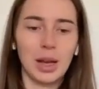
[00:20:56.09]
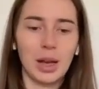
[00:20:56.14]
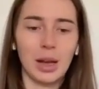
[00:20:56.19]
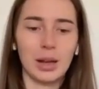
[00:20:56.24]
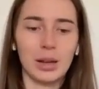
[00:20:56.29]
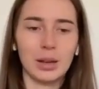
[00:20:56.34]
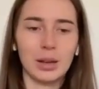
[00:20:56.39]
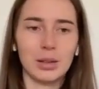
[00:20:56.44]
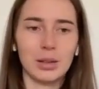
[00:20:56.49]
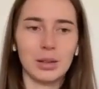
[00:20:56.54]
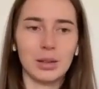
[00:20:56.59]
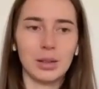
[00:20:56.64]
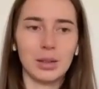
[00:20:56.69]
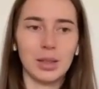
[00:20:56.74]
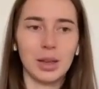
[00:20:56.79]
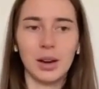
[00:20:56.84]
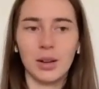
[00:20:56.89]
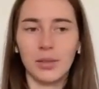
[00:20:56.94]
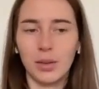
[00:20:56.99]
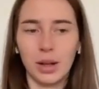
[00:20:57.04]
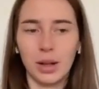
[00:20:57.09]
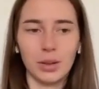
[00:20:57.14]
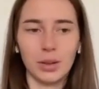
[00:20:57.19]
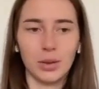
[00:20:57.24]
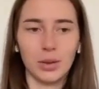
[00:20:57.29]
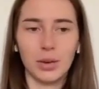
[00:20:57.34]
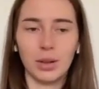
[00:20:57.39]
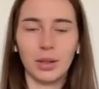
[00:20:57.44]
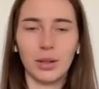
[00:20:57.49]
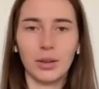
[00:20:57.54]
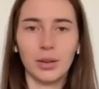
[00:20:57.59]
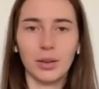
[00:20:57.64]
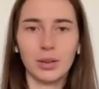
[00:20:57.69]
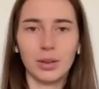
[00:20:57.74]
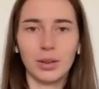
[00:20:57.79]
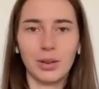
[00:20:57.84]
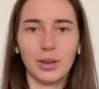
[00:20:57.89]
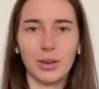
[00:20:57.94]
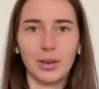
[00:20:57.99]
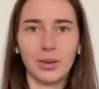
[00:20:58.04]
and that I valued a lot
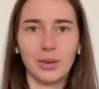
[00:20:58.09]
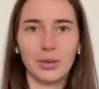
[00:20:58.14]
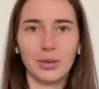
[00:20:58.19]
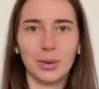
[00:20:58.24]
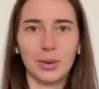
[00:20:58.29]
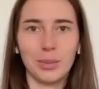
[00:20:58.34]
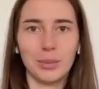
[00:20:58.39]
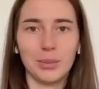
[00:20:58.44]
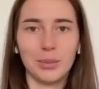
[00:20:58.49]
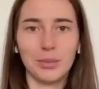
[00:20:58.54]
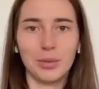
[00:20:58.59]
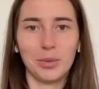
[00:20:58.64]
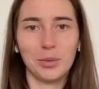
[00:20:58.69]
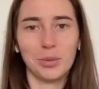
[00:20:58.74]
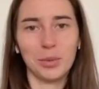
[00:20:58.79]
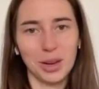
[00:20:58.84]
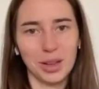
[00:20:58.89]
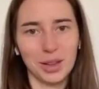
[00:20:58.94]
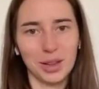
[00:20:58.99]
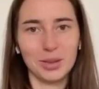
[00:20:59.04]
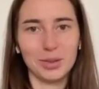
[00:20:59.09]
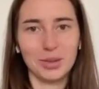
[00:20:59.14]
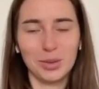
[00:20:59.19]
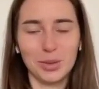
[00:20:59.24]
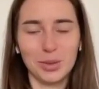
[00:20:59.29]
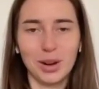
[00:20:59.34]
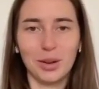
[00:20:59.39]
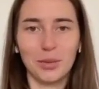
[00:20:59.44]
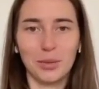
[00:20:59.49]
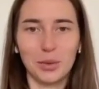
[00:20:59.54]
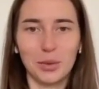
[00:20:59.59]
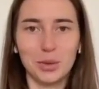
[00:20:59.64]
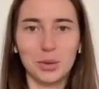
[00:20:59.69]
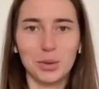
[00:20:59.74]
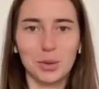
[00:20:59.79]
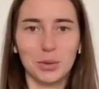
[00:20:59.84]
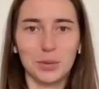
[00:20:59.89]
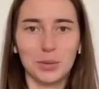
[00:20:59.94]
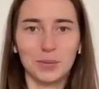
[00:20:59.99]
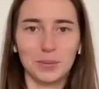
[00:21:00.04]
from winning this grant for
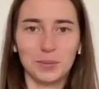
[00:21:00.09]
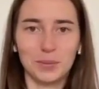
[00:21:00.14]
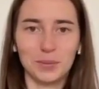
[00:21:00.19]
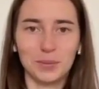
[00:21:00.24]
sure.